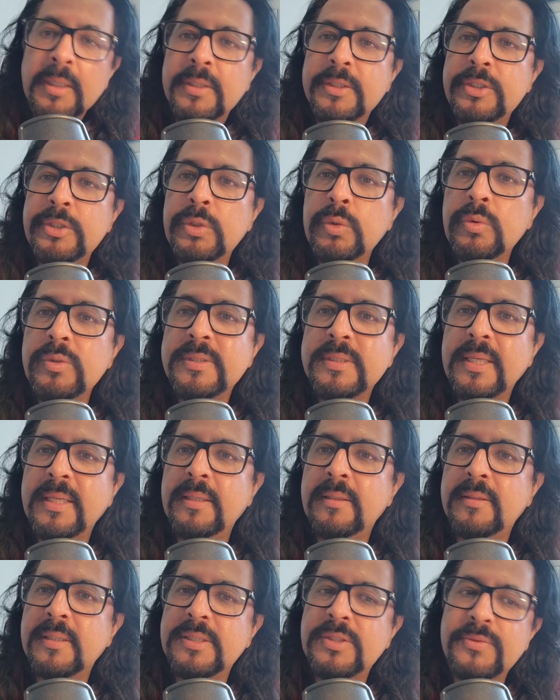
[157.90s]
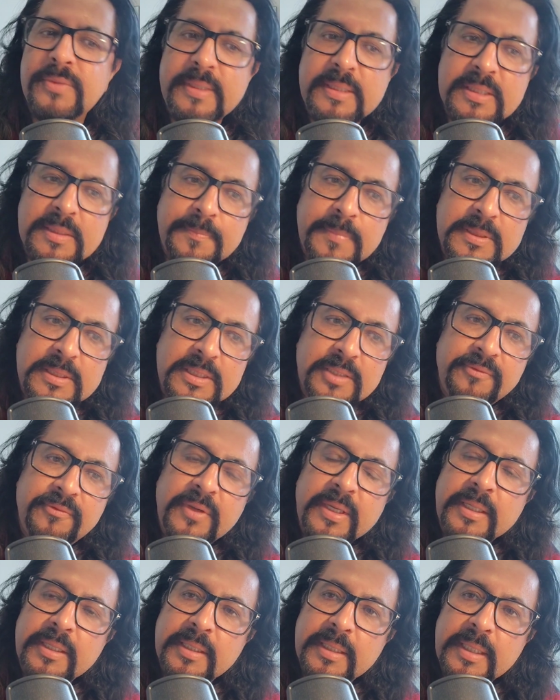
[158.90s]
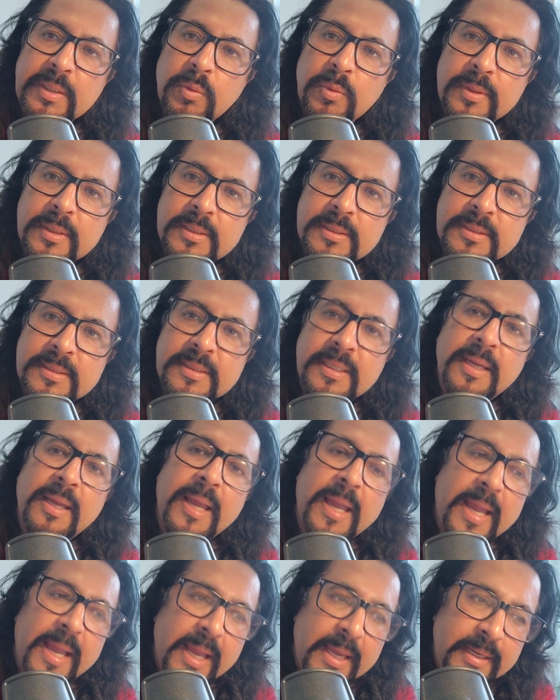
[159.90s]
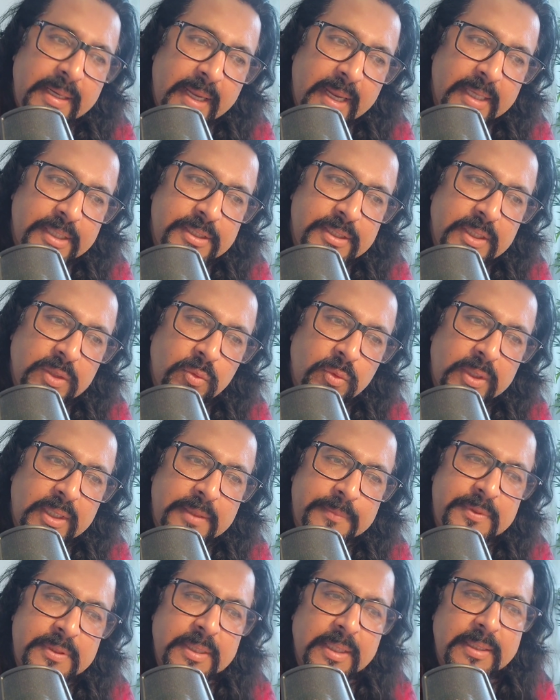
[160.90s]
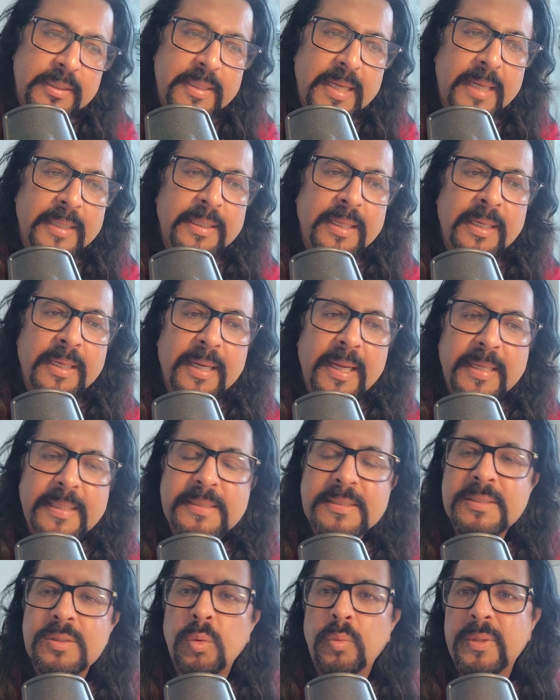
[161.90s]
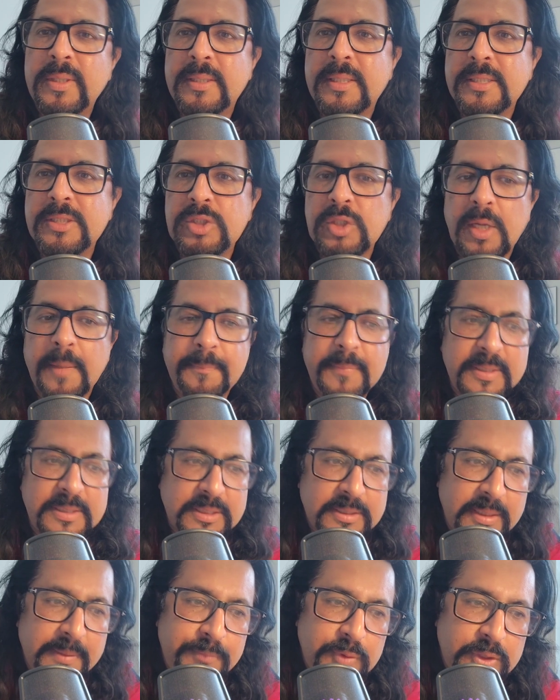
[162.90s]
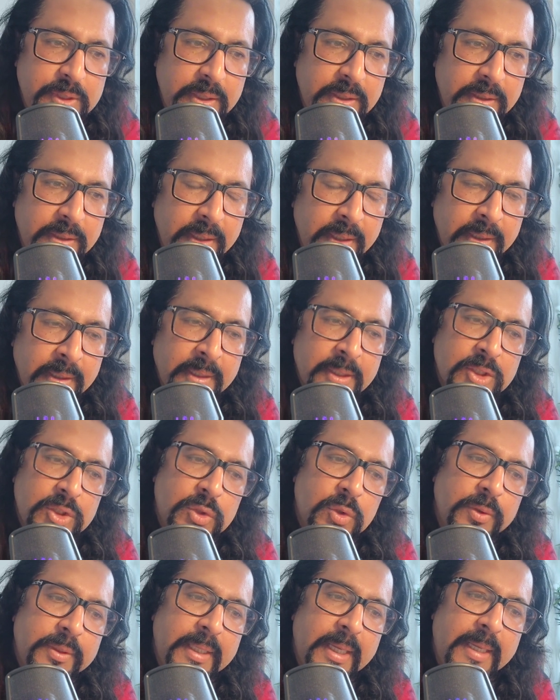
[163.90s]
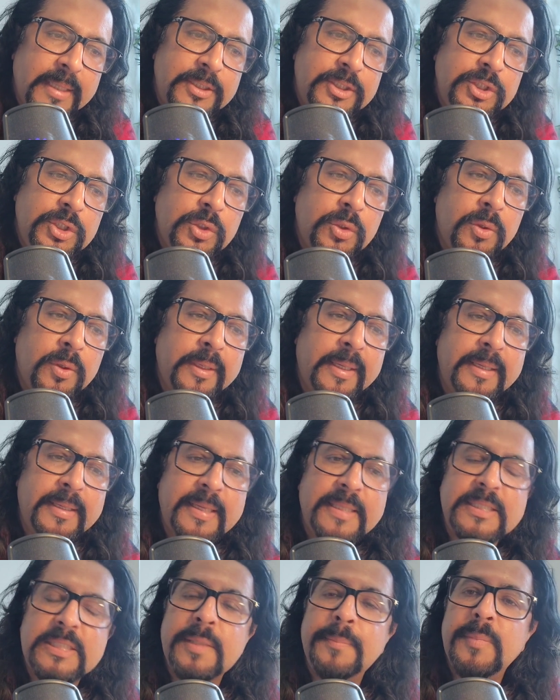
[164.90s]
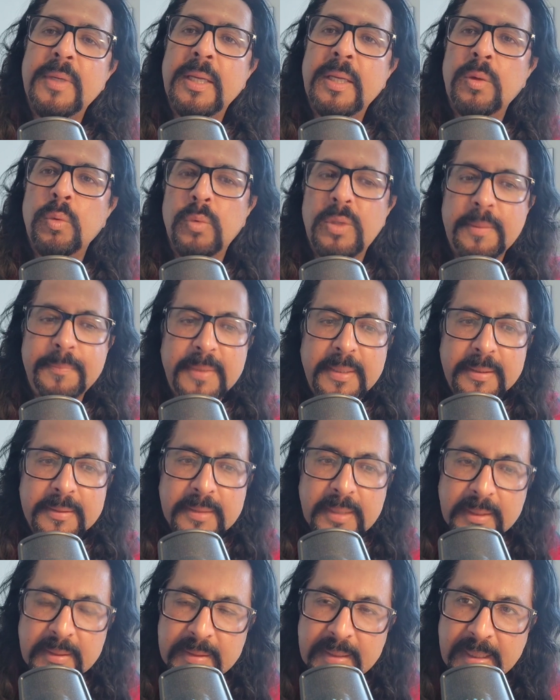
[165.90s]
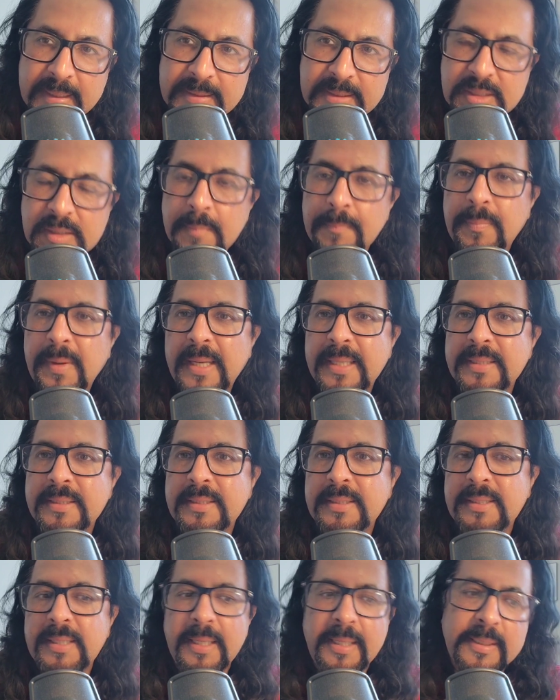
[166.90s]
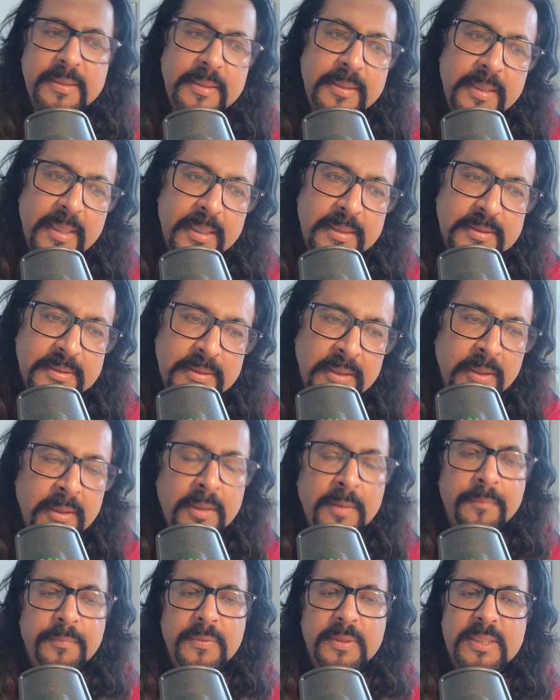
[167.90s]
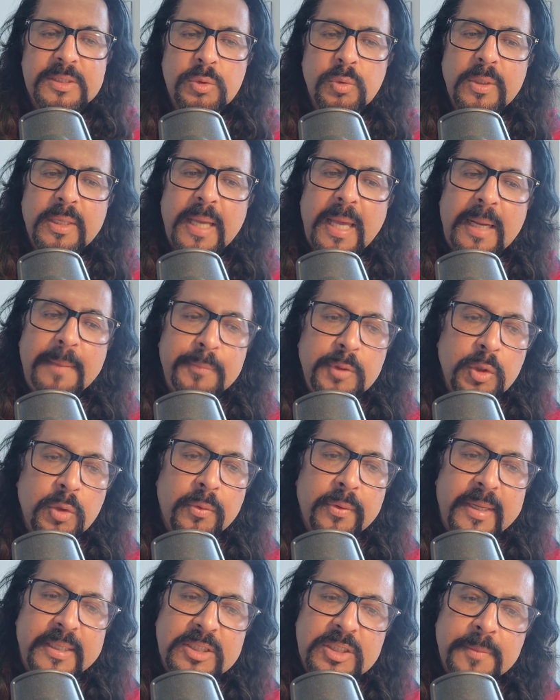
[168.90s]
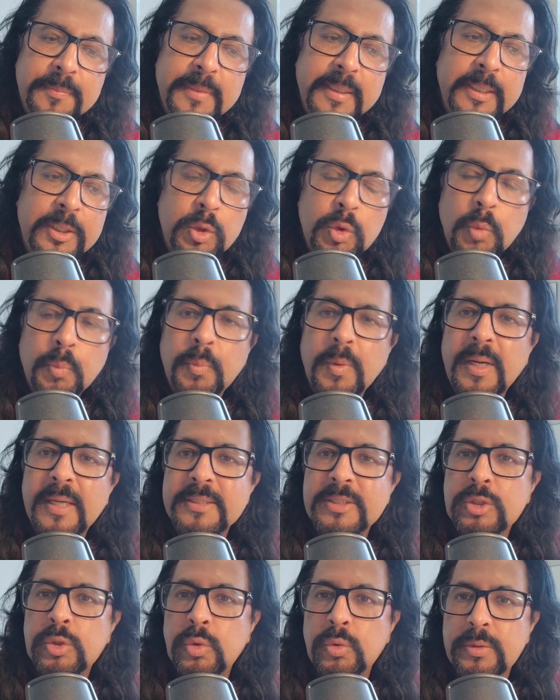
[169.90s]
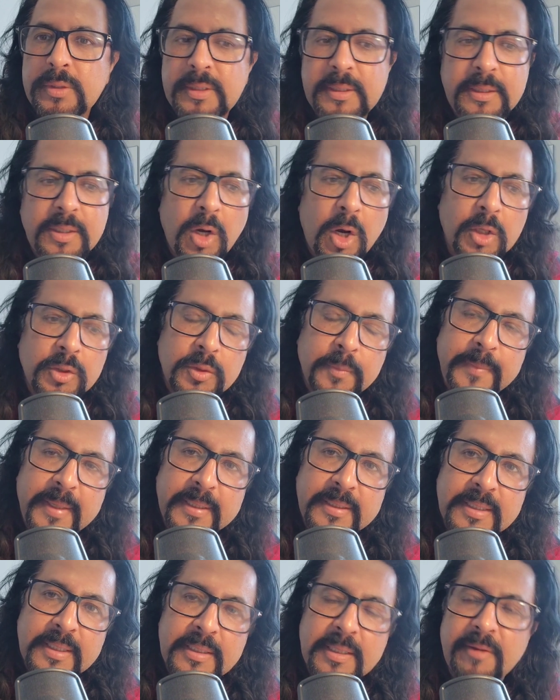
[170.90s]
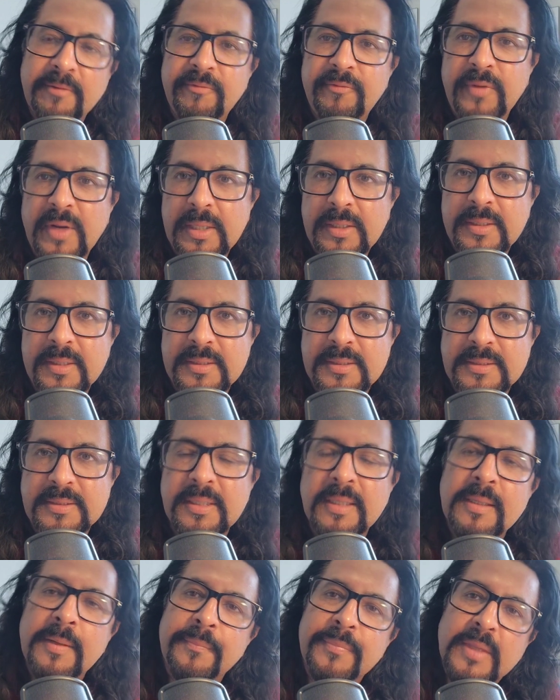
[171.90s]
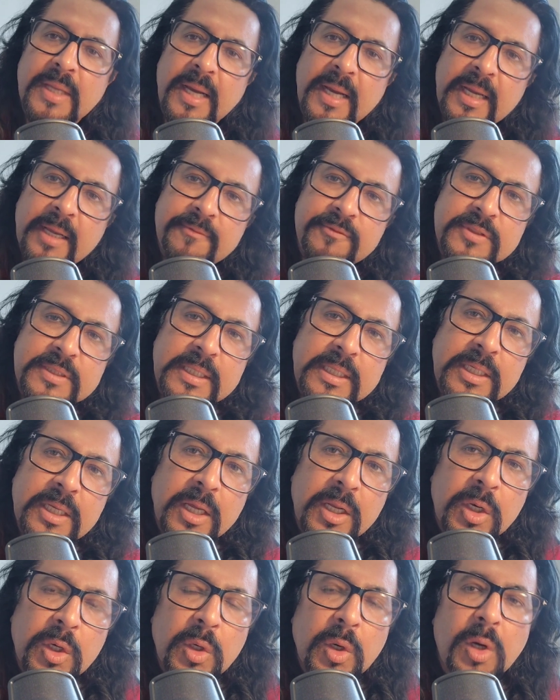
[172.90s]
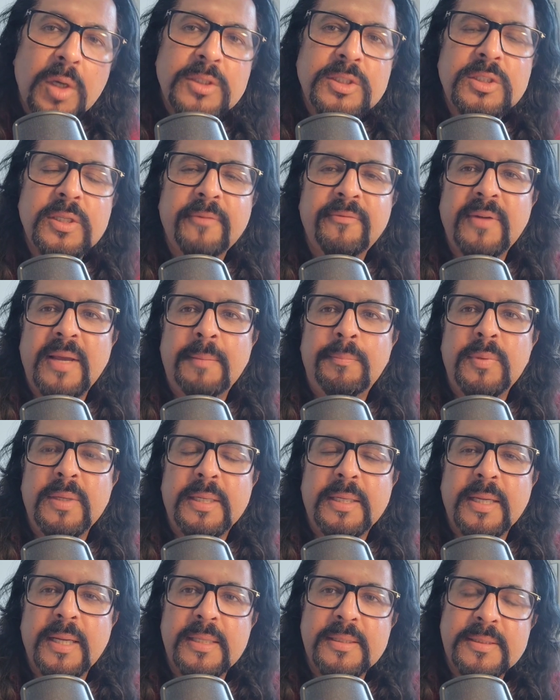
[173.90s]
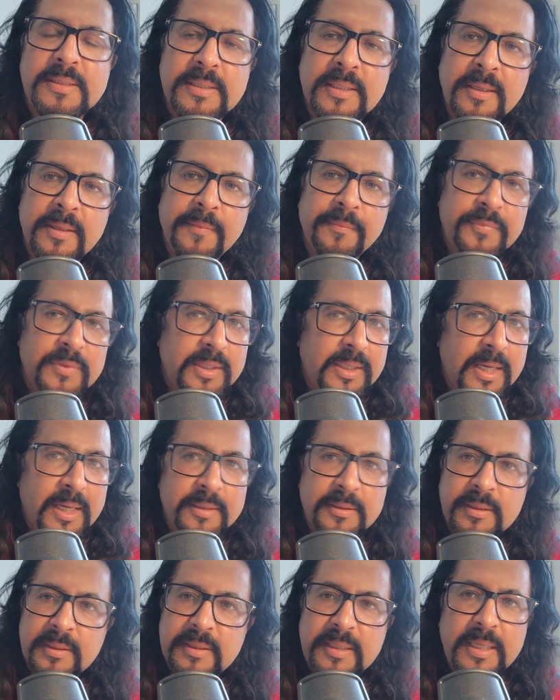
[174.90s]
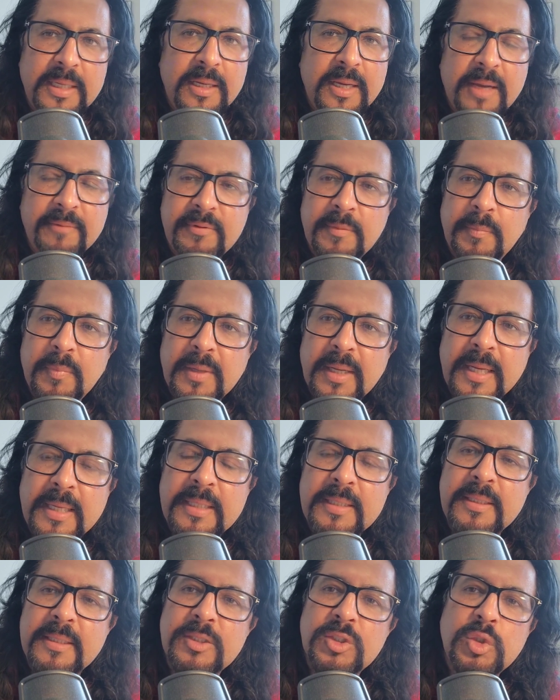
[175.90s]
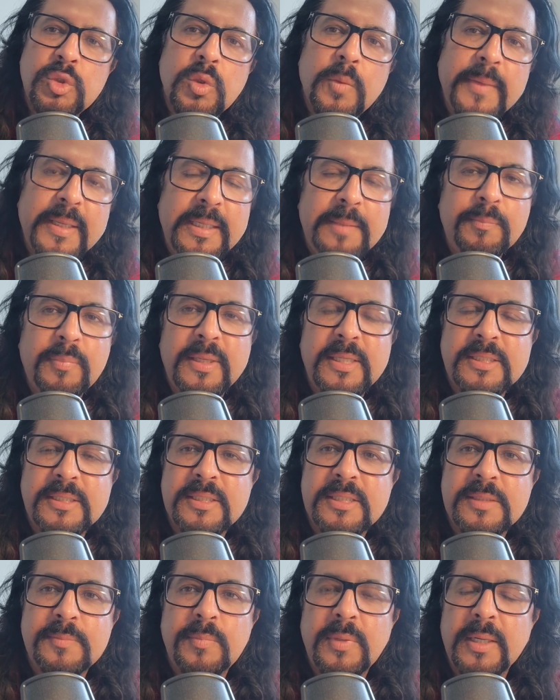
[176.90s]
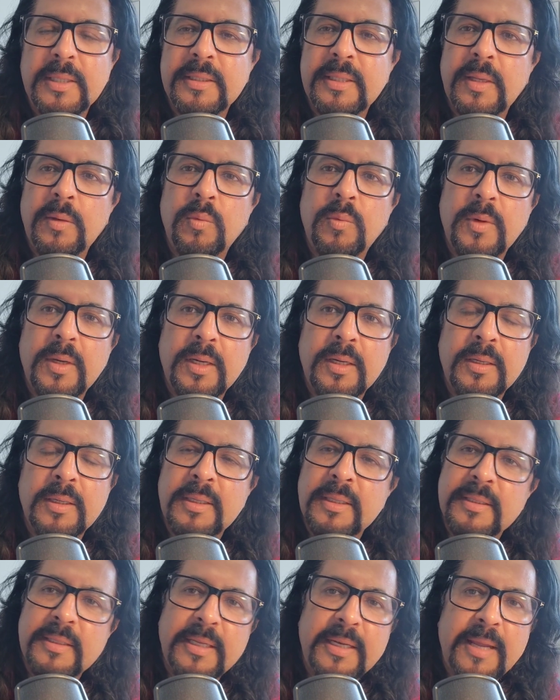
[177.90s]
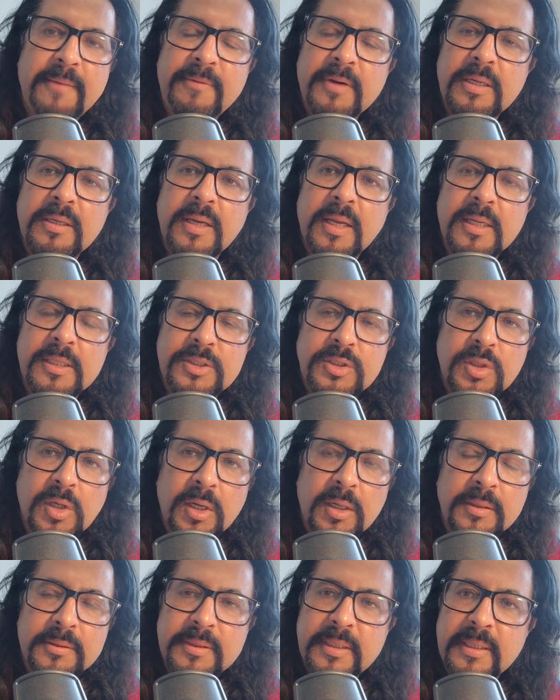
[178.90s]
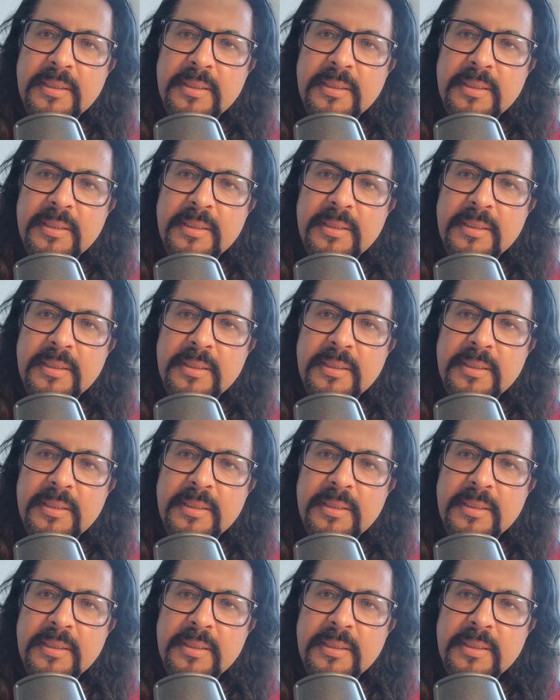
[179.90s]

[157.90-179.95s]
Use industry specific keywords and action verbs that aligns with the job description so that your resume will be recognized by the ATS. This will help your resume to pass through the automated filters. I have seen lots of applicants that they have applied in so many places, but they never got a job, they